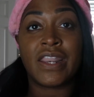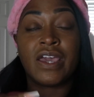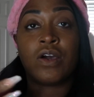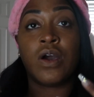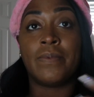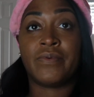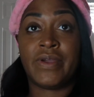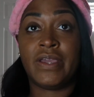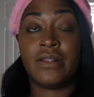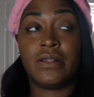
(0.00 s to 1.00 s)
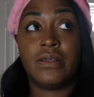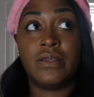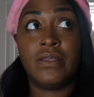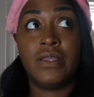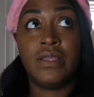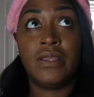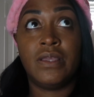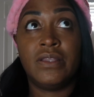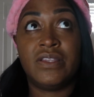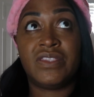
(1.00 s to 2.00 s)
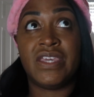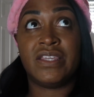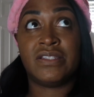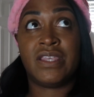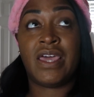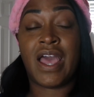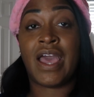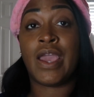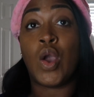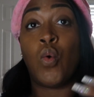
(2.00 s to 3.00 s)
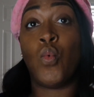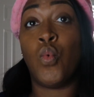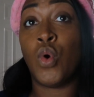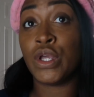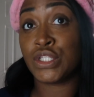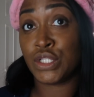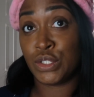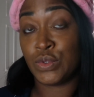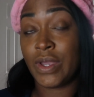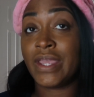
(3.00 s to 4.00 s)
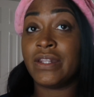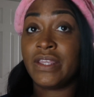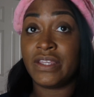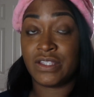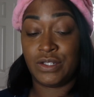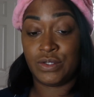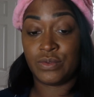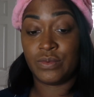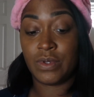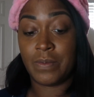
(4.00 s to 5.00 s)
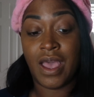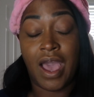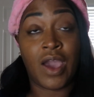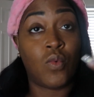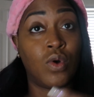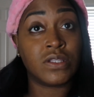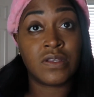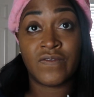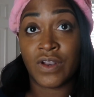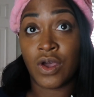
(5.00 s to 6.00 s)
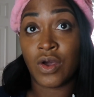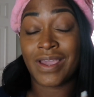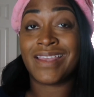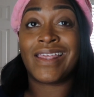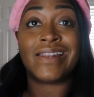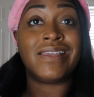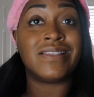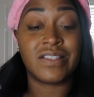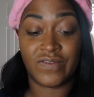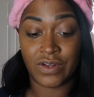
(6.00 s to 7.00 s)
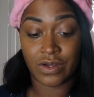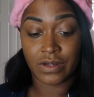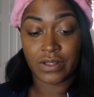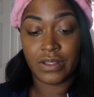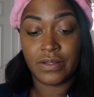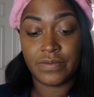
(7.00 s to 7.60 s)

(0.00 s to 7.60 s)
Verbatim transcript: how to incorporate the things that I want to do and need to do. I want to vlog and I need to vlog.